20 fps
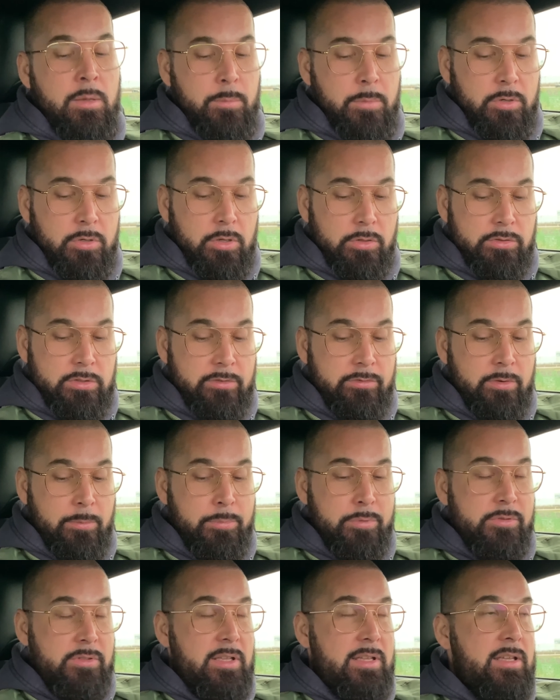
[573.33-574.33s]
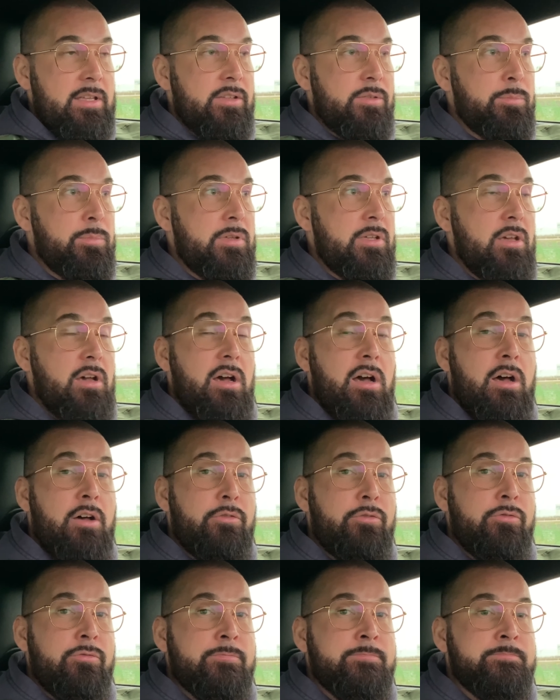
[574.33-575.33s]
Because if I put the ESP
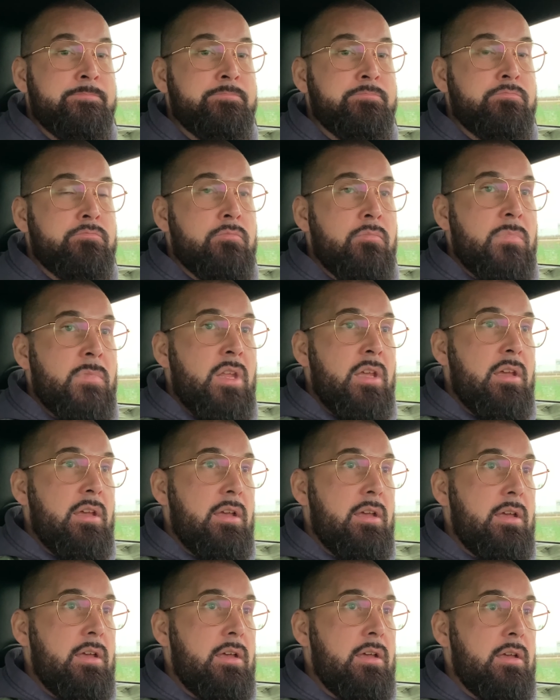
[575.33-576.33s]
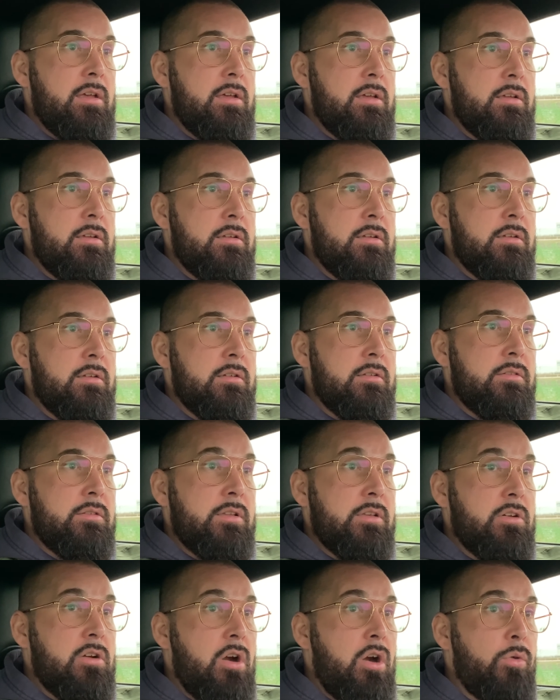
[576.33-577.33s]
off,
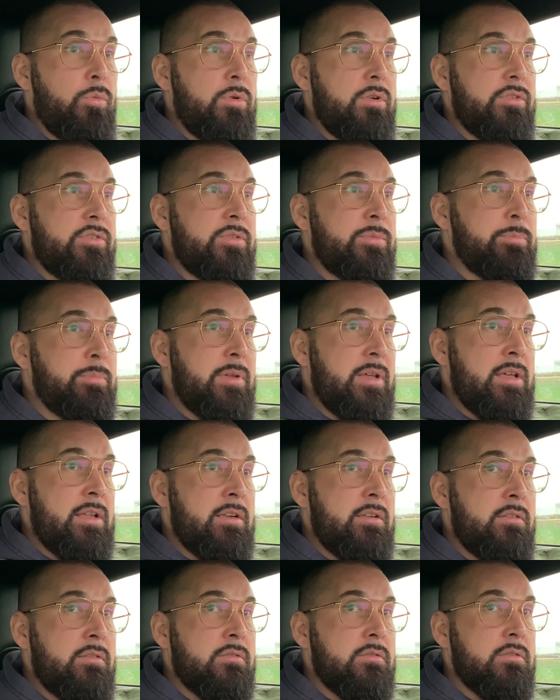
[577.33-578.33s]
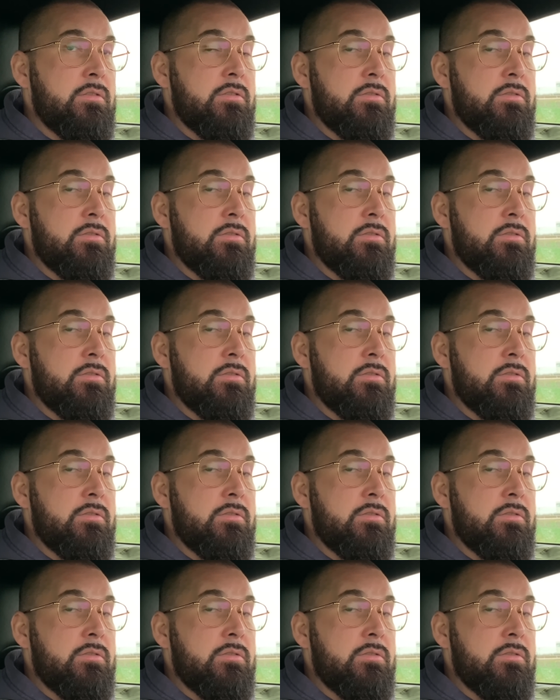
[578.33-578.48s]
the car will spin.